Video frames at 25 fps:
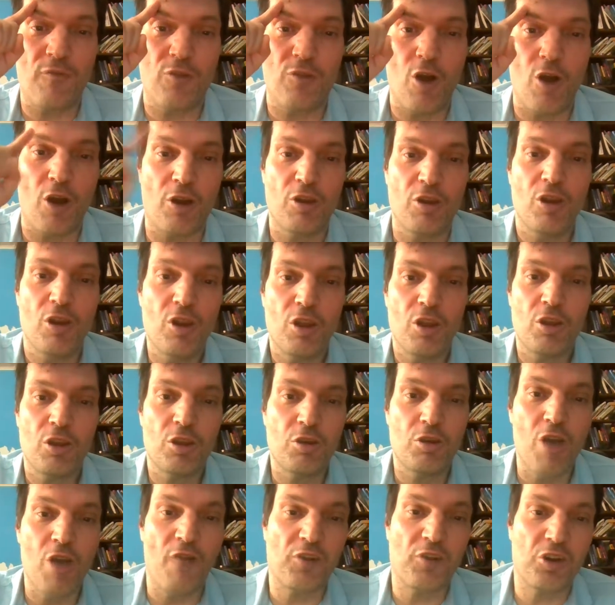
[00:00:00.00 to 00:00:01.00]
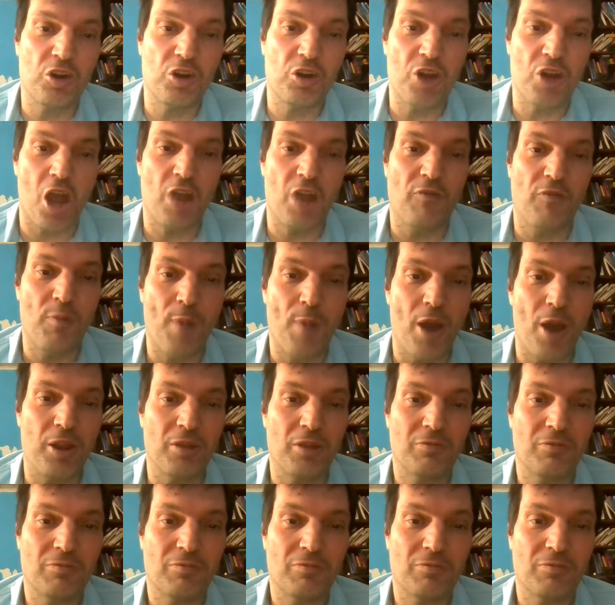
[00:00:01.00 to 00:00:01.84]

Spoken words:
Florida. You have a good night, everybody.